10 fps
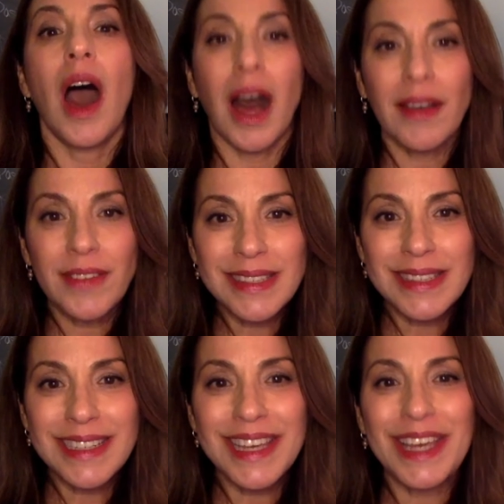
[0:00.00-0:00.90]

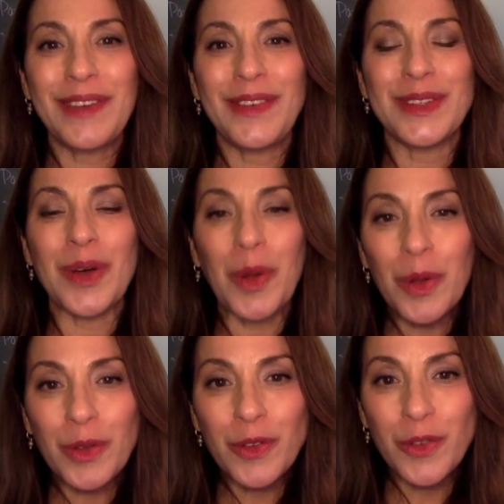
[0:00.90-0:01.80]
Obviously, if it's a
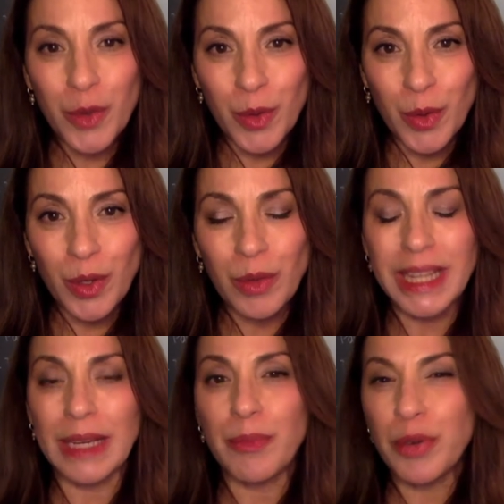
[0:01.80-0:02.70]
whole food, right,
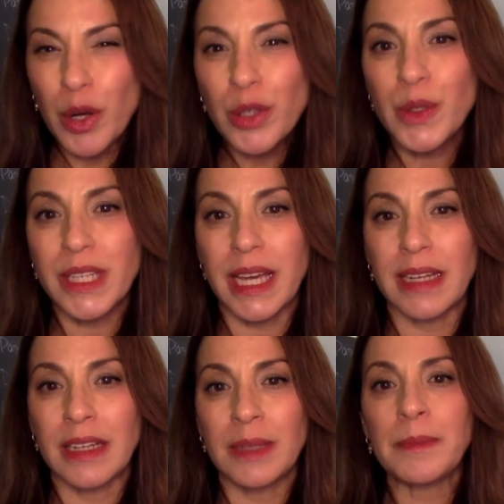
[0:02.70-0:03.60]
like a produce
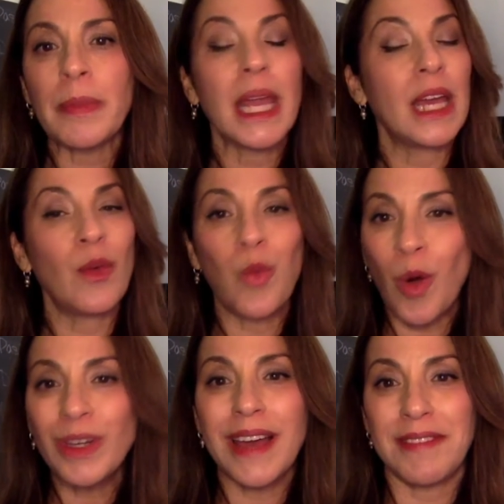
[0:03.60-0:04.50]
item, it
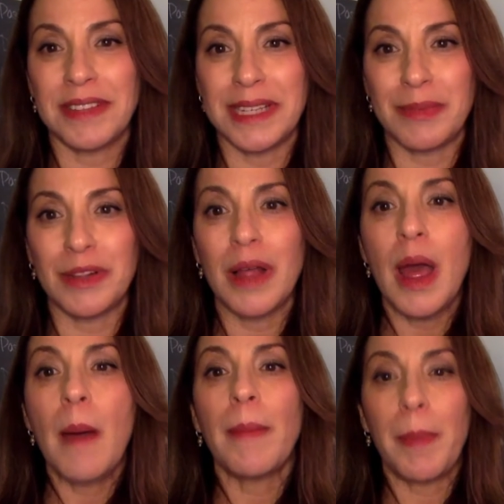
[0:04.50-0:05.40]
won't have a label,
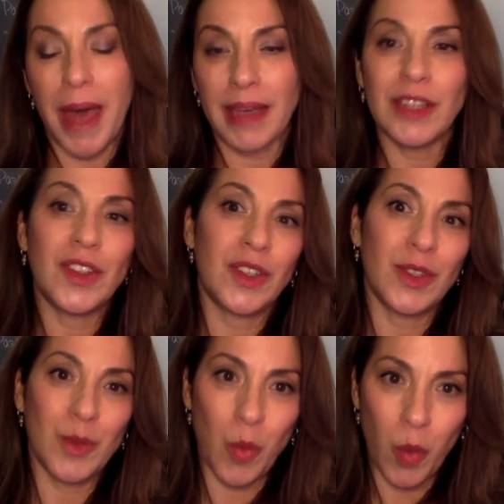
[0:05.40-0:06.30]
but packaged
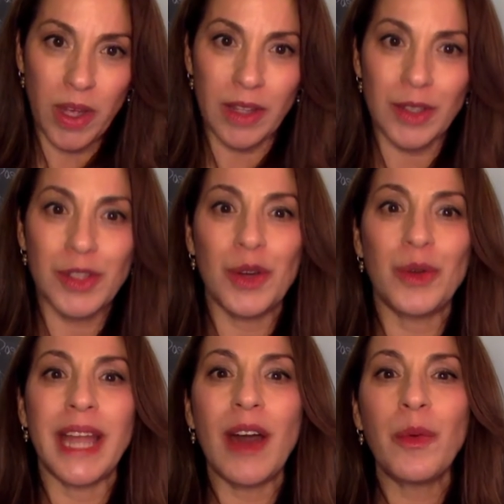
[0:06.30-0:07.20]
goods will. So
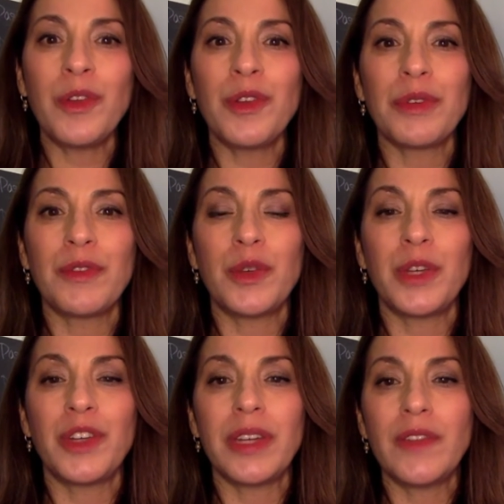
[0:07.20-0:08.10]
now when you're
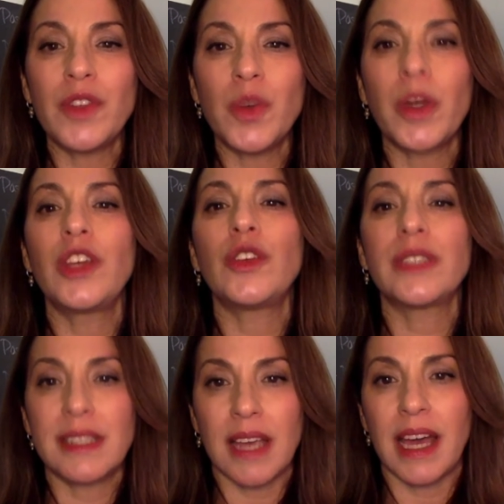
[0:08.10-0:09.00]
reviewing your inventory, you'll
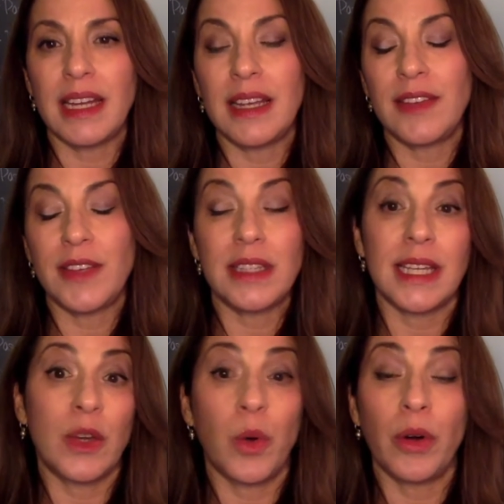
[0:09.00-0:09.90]
decide if it's
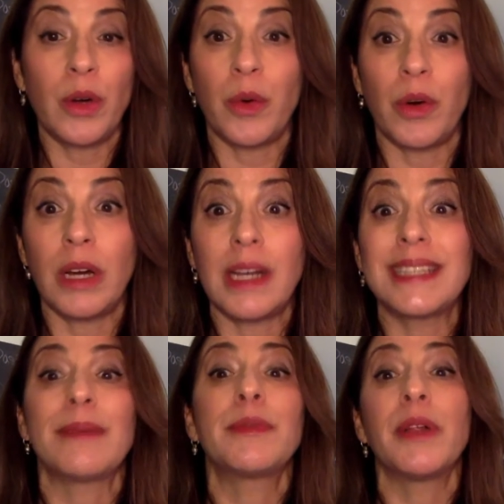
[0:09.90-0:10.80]
a quote-unquote
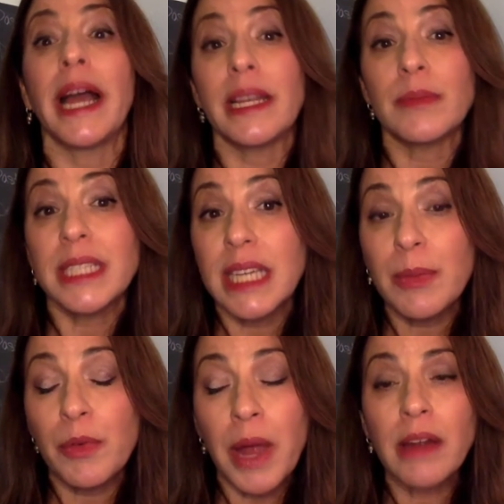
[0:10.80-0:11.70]
acceptable item to
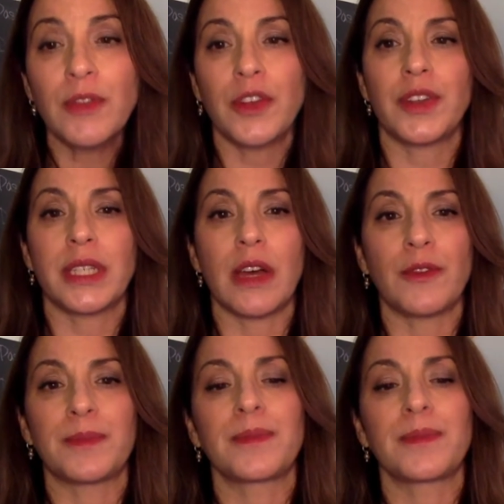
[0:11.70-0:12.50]
keep around for yourself.